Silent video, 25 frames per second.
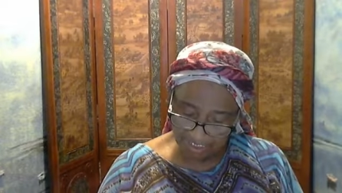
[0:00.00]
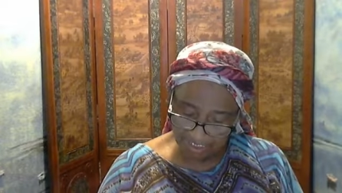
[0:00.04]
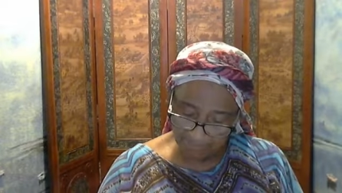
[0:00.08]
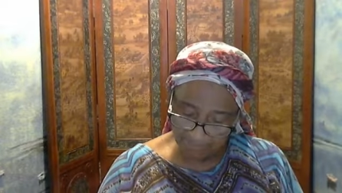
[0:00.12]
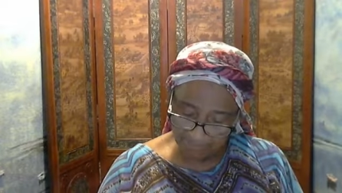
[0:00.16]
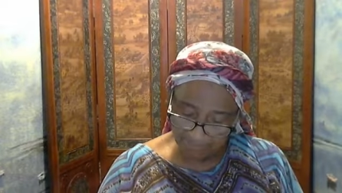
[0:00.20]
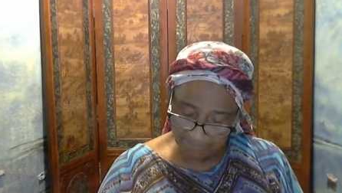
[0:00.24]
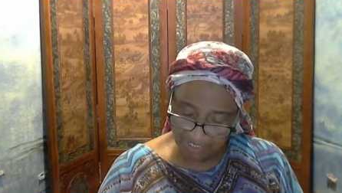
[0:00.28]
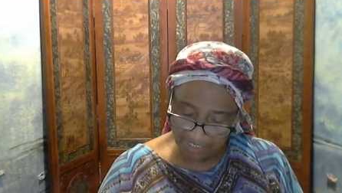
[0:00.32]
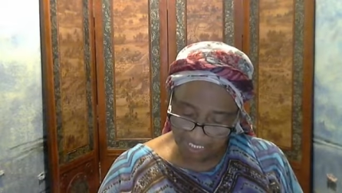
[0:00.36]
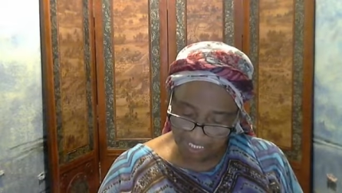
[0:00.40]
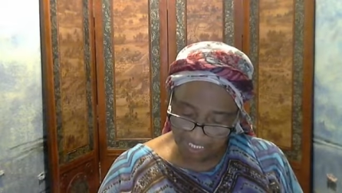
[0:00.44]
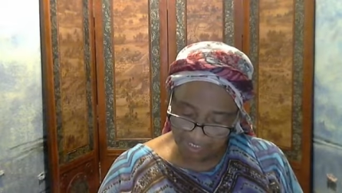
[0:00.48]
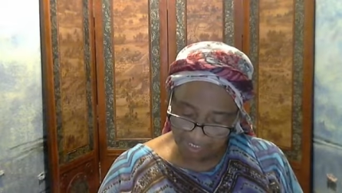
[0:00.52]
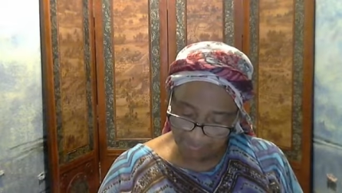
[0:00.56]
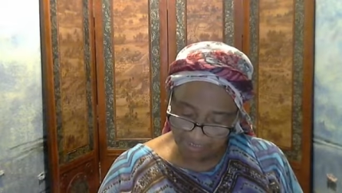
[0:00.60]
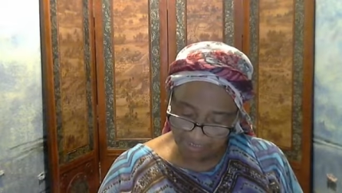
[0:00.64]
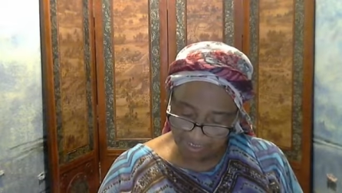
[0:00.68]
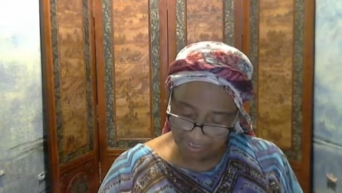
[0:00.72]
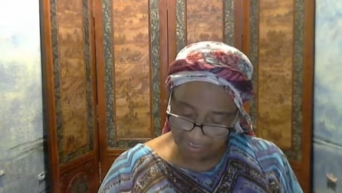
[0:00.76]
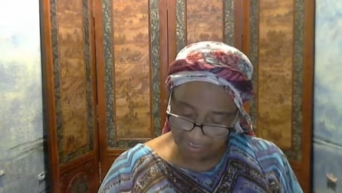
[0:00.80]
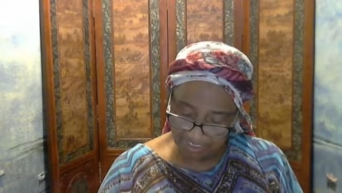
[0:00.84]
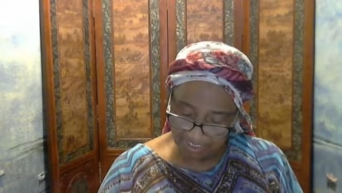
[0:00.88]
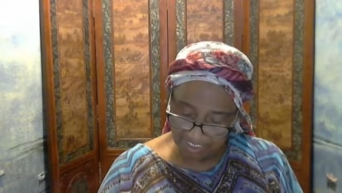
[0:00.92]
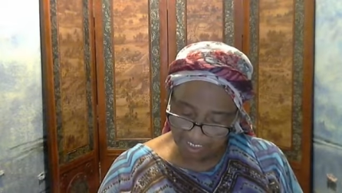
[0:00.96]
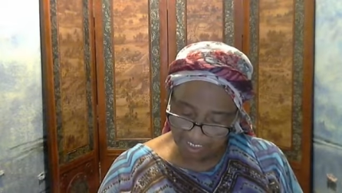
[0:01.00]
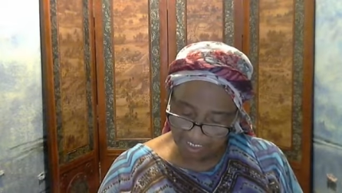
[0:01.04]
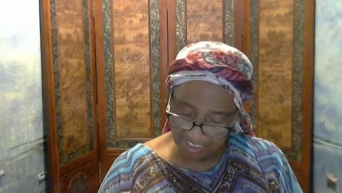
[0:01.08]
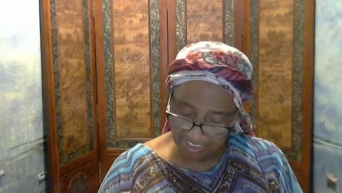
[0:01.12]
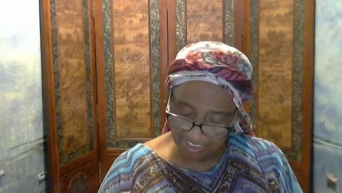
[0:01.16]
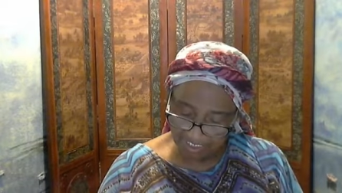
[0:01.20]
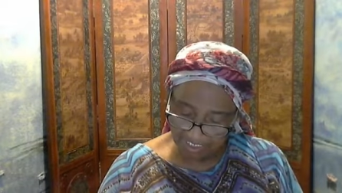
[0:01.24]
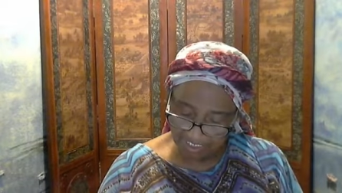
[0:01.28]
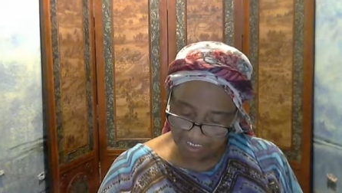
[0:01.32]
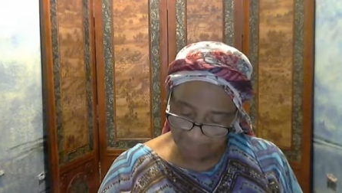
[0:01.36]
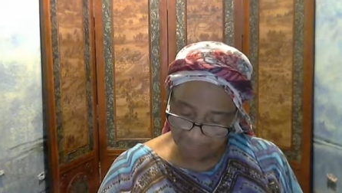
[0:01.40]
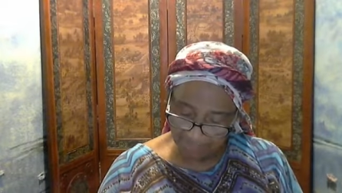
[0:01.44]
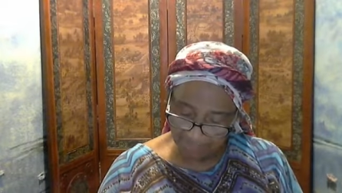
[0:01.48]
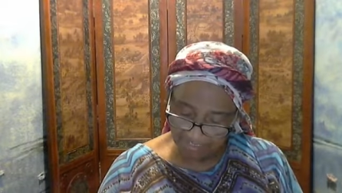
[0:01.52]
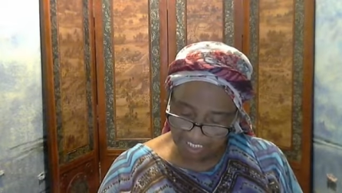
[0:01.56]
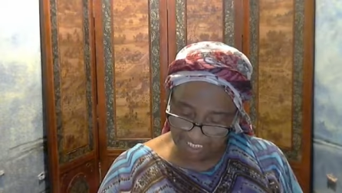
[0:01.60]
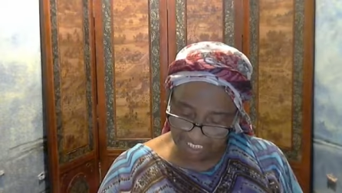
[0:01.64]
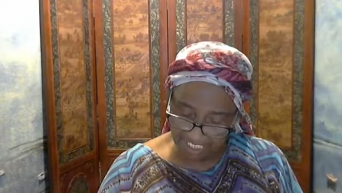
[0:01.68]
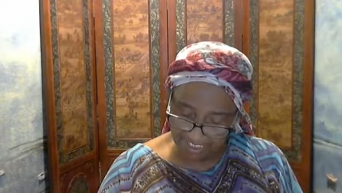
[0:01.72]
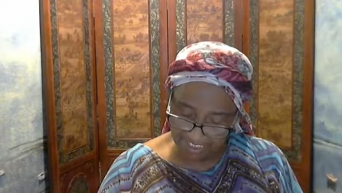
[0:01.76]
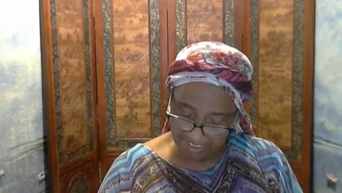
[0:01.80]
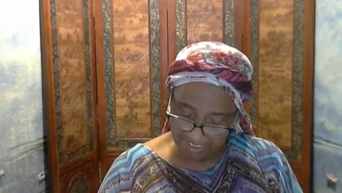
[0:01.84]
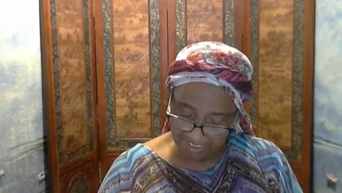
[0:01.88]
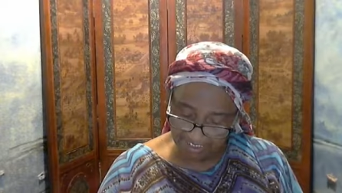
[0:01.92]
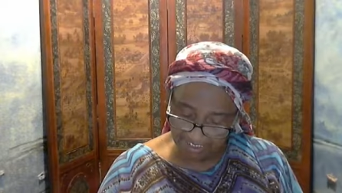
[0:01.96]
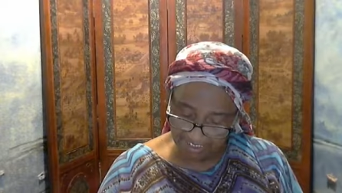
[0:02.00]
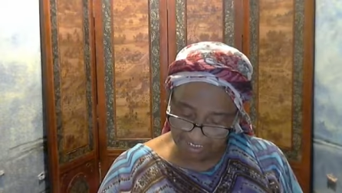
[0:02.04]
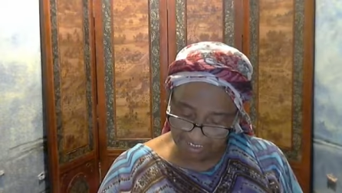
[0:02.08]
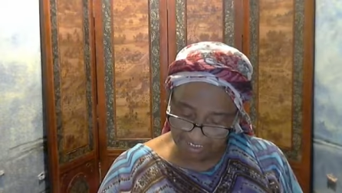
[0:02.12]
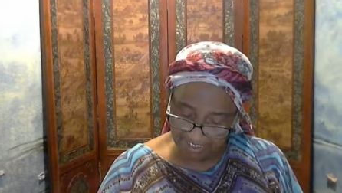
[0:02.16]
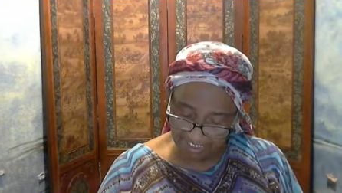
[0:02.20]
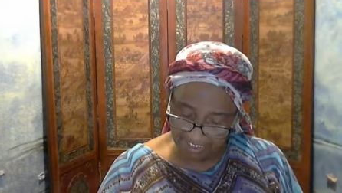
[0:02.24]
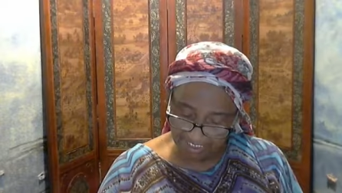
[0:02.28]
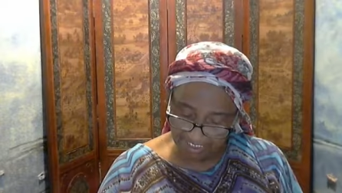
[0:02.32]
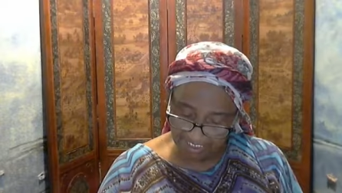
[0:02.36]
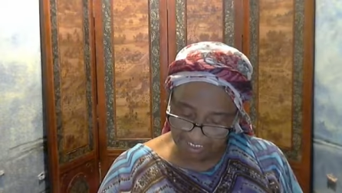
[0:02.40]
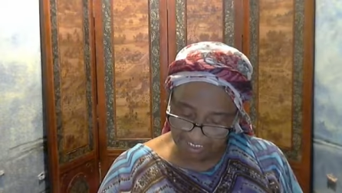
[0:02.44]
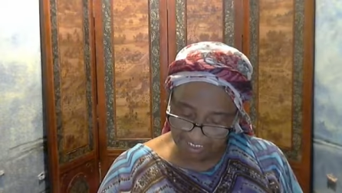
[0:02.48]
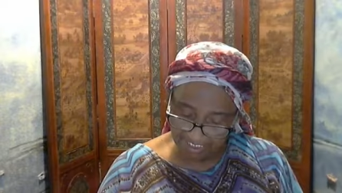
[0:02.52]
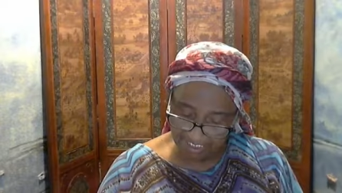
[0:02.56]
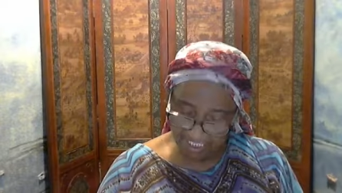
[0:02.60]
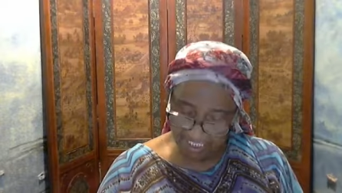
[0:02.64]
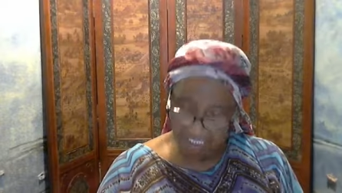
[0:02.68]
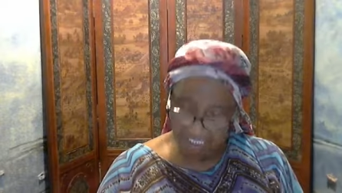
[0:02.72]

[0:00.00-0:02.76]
apparelled and live delicately